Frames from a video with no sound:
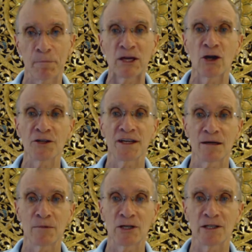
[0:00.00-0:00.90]
beyond
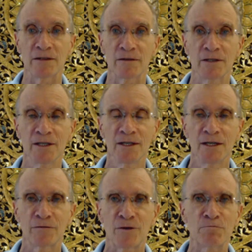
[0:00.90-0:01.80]
our mind,
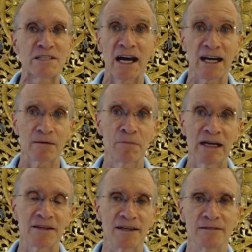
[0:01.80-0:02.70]
from dark
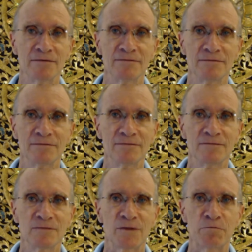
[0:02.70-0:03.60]
matter,
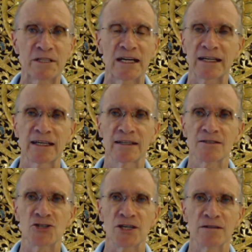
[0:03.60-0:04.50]
from dark
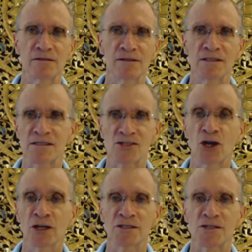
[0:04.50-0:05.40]
energy, as
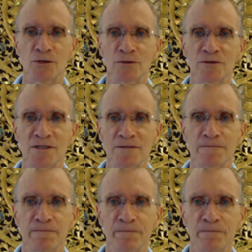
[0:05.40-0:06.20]
science calls it.